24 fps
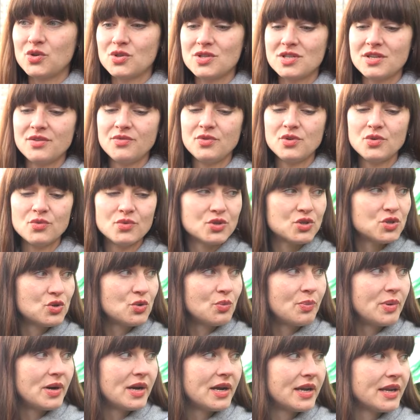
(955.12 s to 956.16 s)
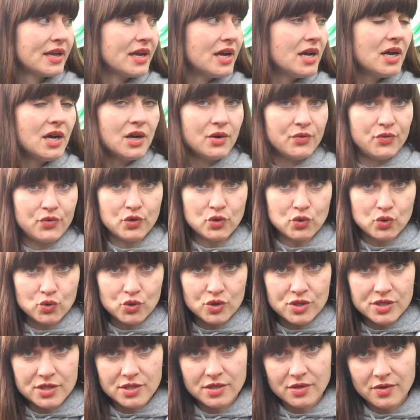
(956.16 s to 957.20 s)
course if you want to buy
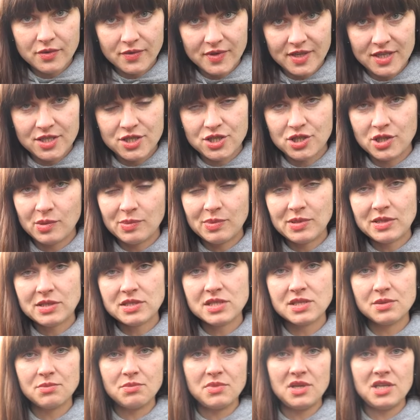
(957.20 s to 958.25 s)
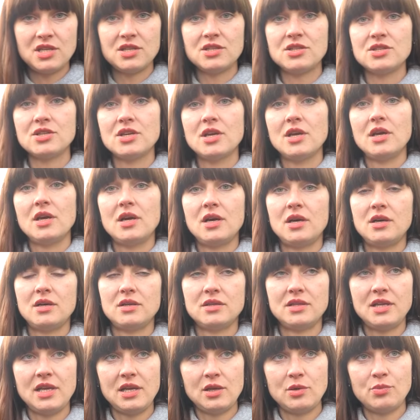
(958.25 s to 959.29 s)
fruits, vegetables, meat,
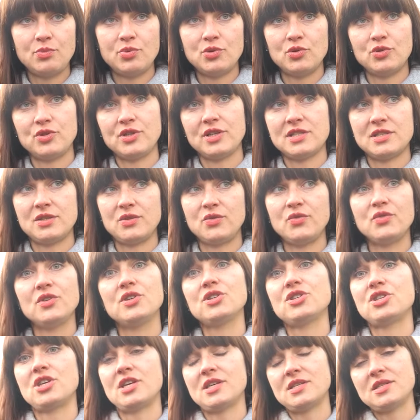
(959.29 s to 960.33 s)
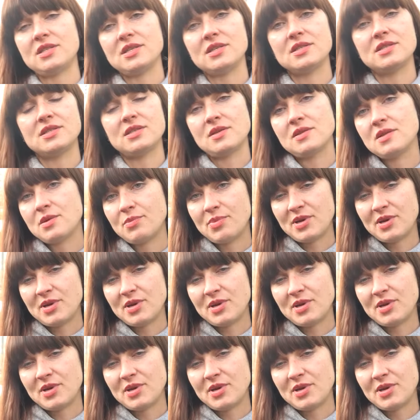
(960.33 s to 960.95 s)
dairy products and fish, yes, it's the